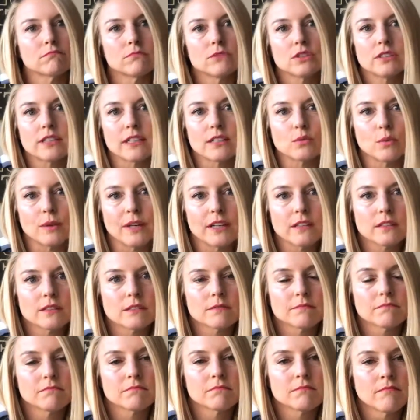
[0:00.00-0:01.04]
6
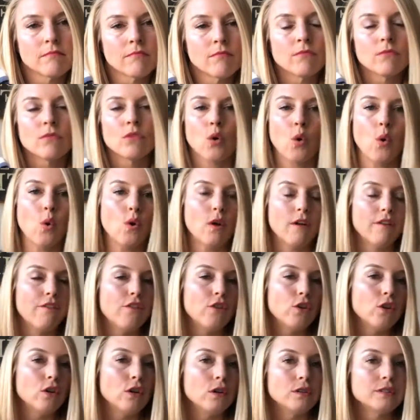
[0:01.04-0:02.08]
weeks, or a
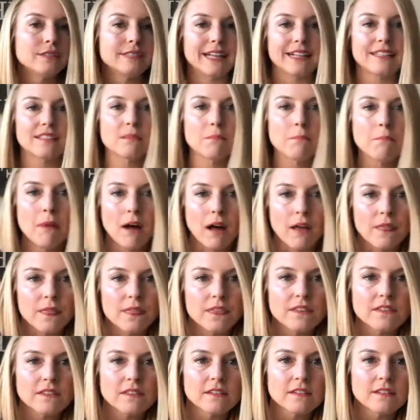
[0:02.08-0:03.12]
full 6
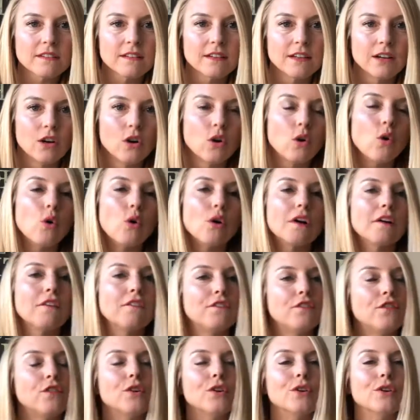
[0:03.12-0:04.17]
months, or a
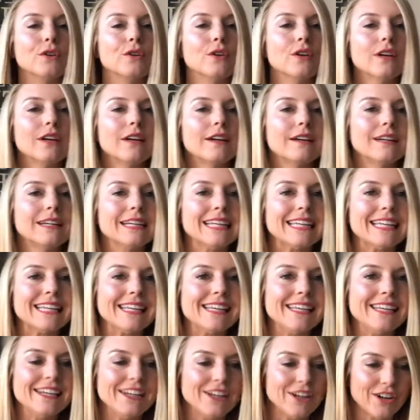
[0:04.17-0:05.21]
full
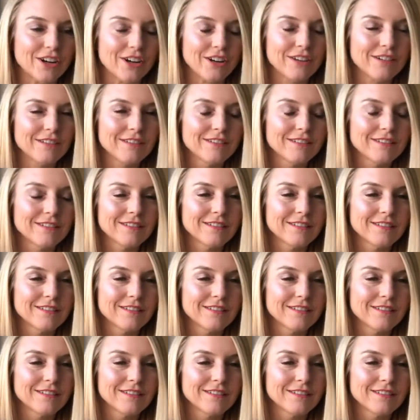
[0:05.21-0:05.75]
year.